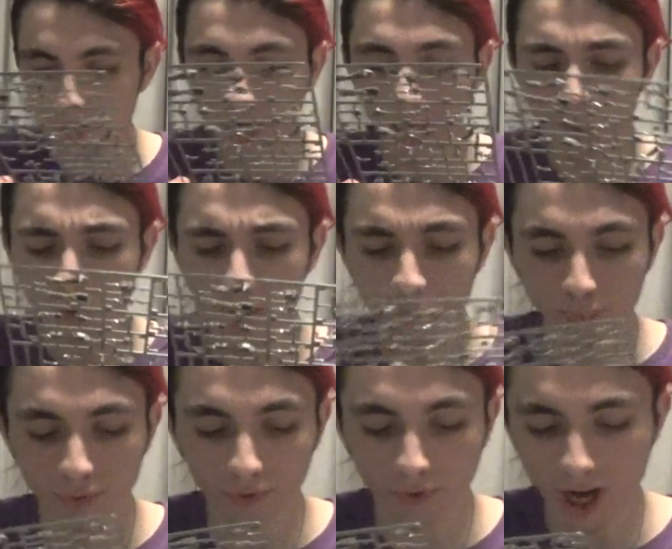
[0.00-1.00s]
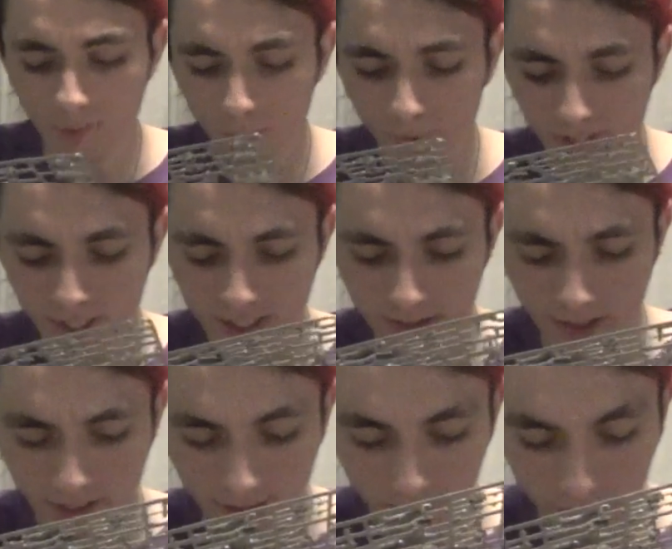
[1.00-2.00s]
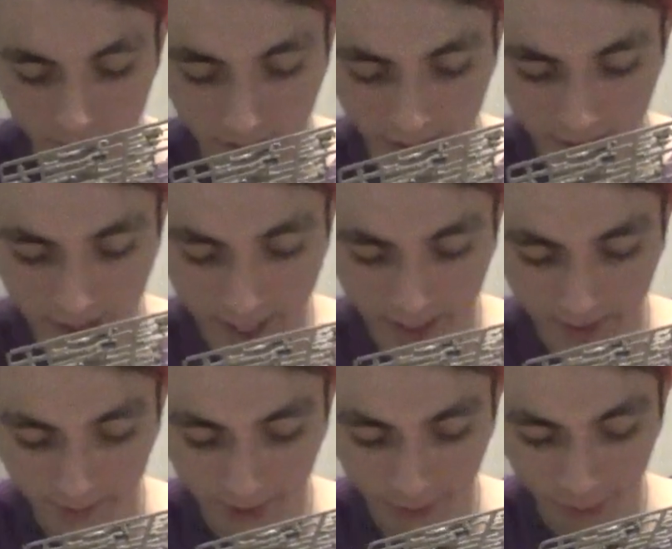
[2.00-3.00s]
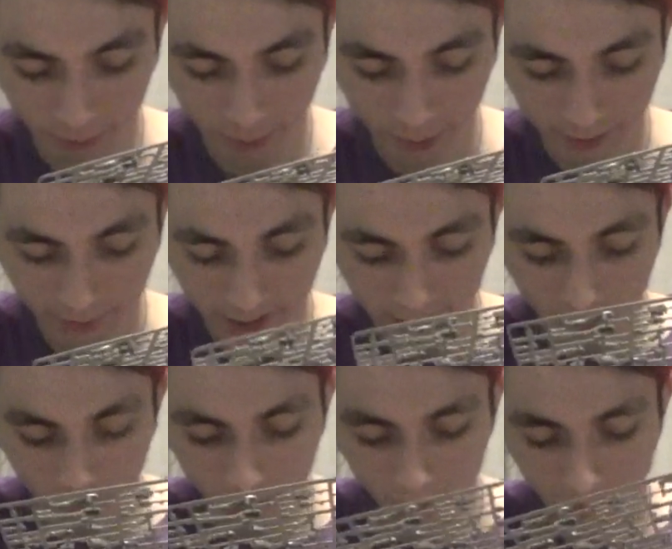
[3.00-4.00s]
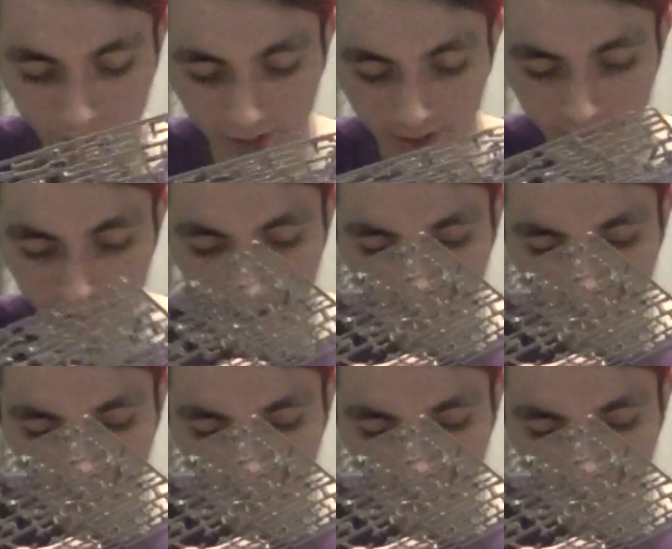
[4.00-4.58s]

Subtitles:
I would have probably have said that it was Pokemon, mostly because that